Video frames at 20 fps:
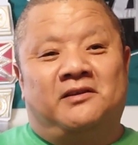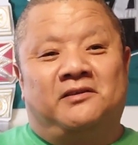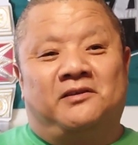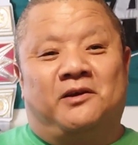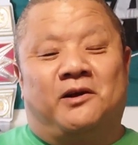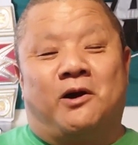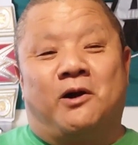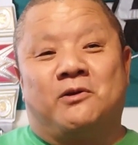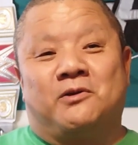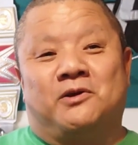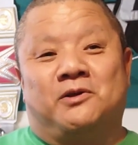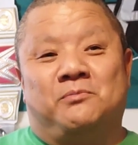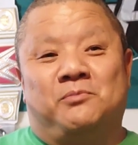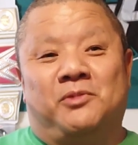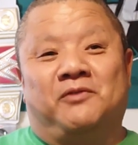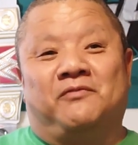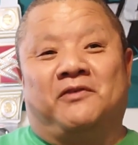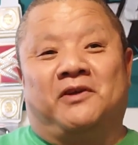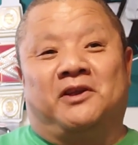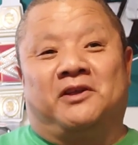They're all going to
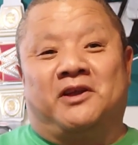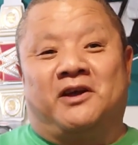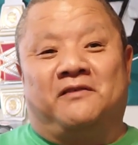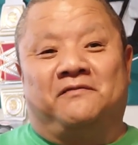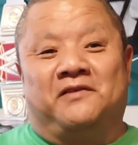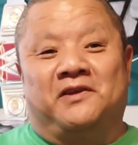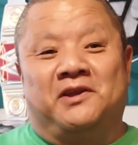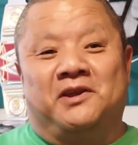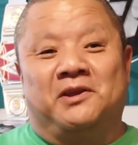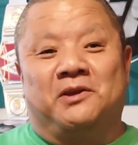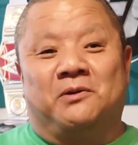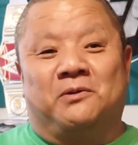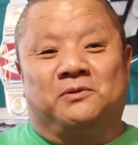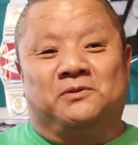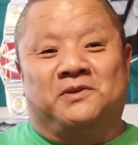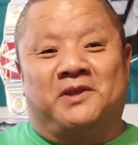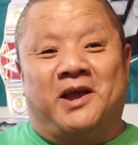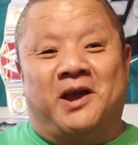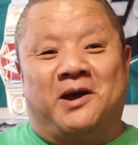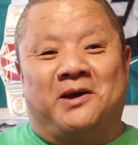be Philadelphia
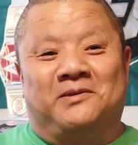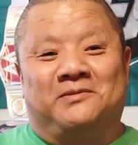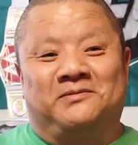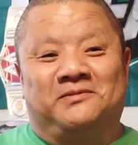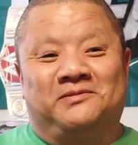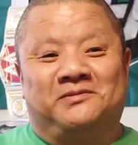Eagles now.